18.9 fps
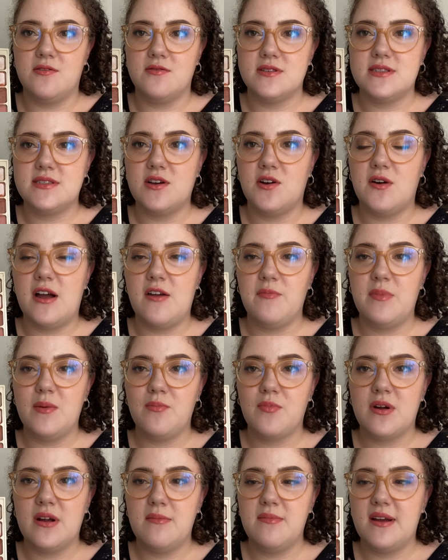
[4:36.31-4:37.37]
So I've been
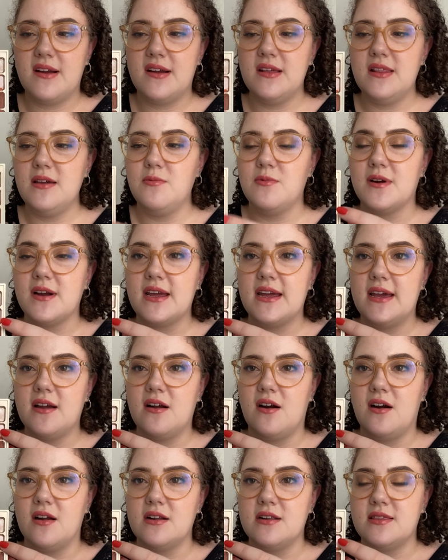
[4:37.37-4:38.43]
primarily working
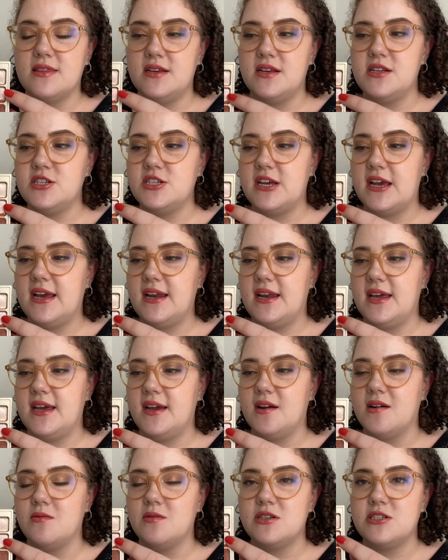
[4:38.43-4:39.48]
on this shade
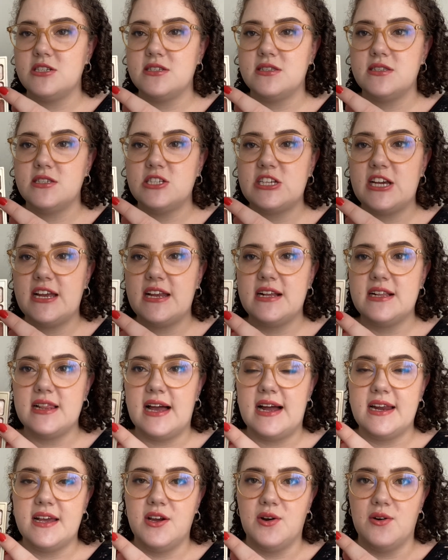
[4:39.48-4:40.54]
here, which is the shade
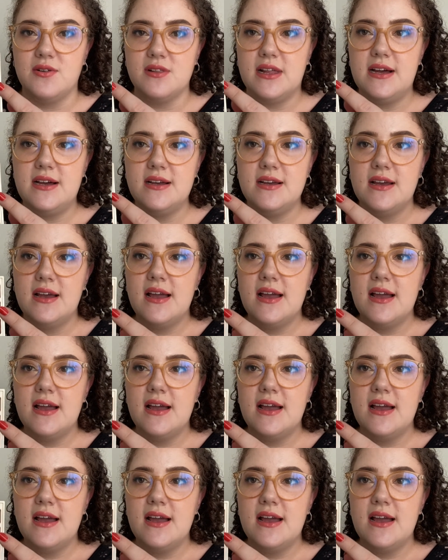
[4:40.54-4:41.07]
Gladiola,